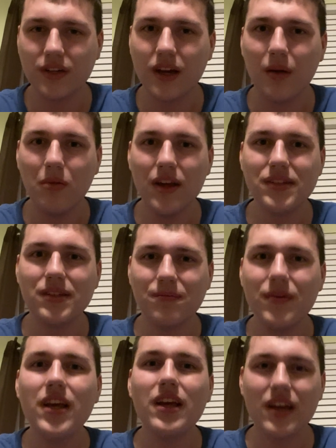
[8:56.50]
God bless,
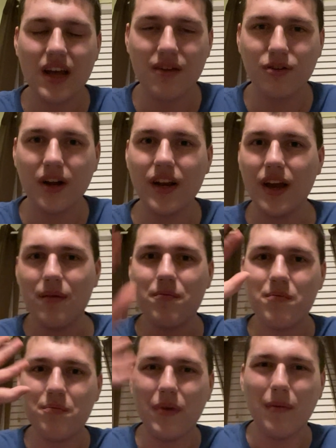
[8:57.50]
and have a great night.
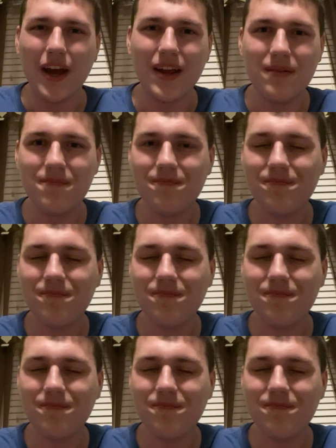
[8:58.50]
Bye-bye.